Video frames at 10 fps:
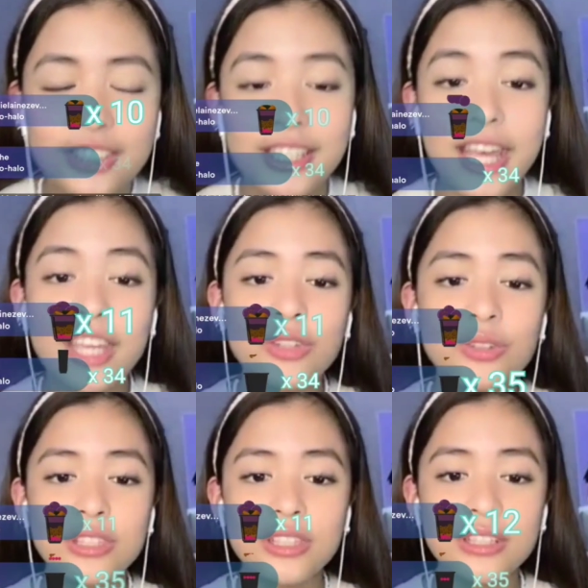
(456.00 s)
Thank you
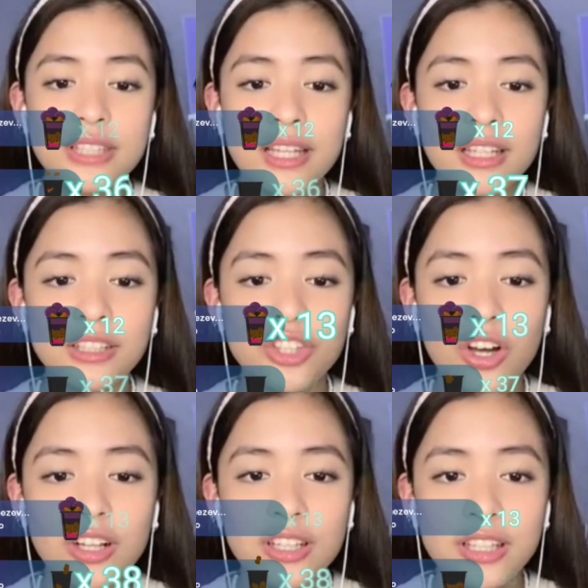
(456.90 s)
sa nag-send ng
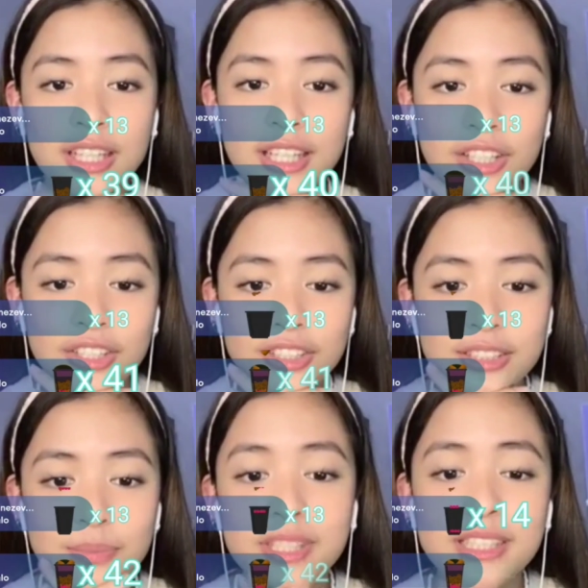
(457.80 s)
chocolate pills.
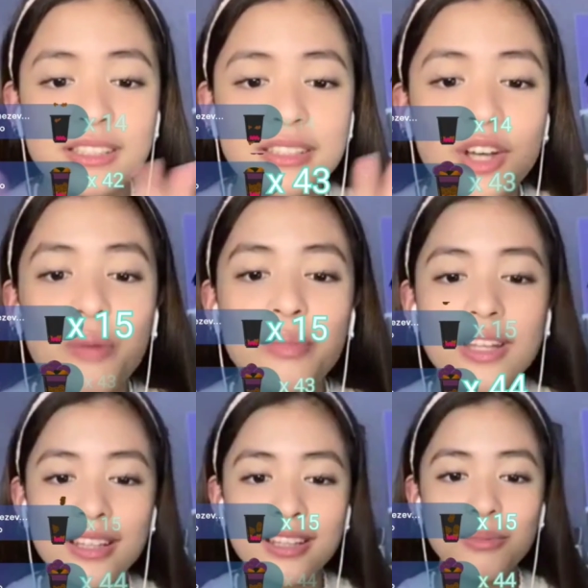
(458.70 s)
Please
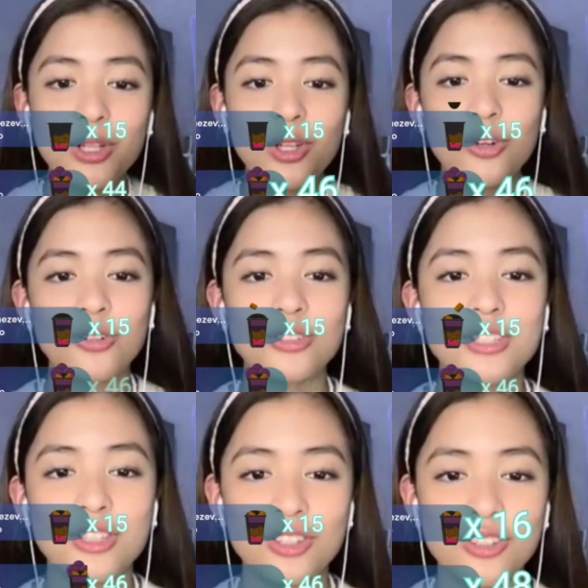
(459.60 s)
comment below kung
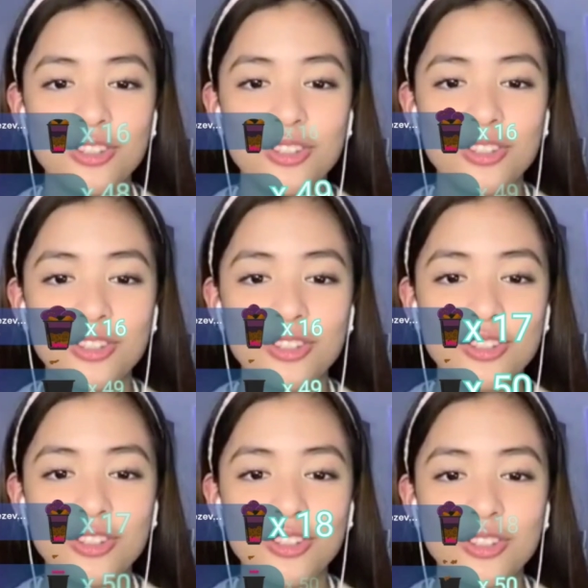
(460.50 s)
sino yung
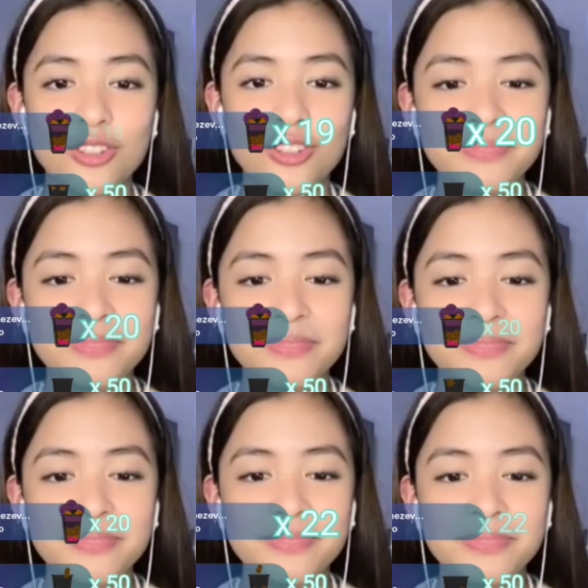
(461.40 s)
nag-send
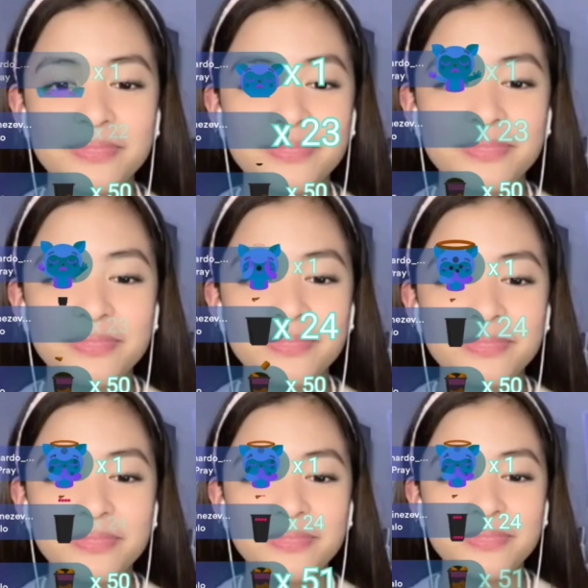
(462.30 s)
ng chocolate pills
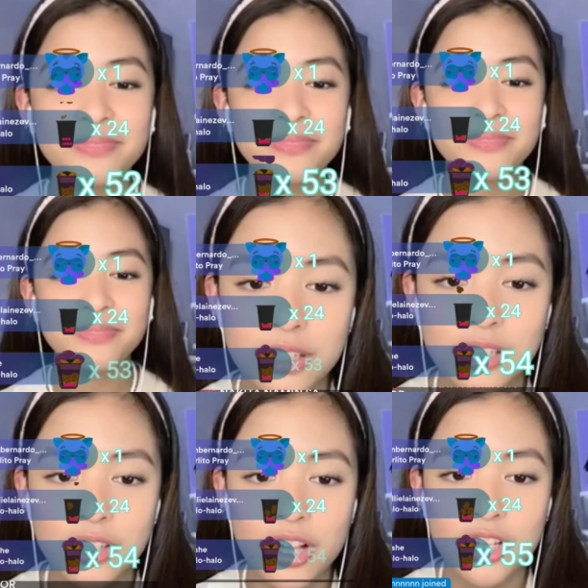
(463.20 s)
para
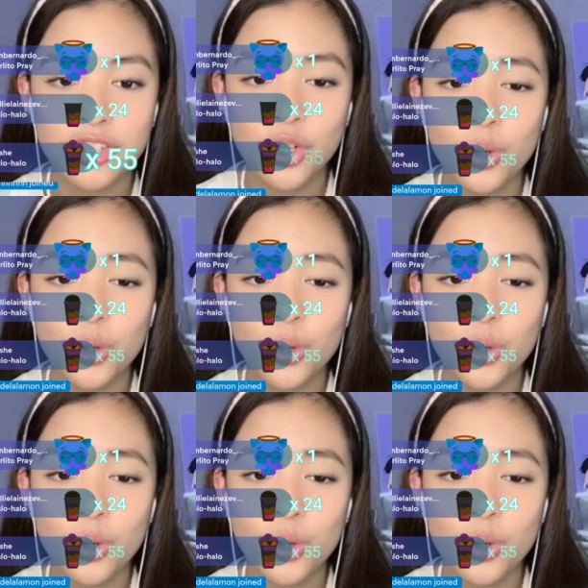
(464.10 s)
ma-acknowledge.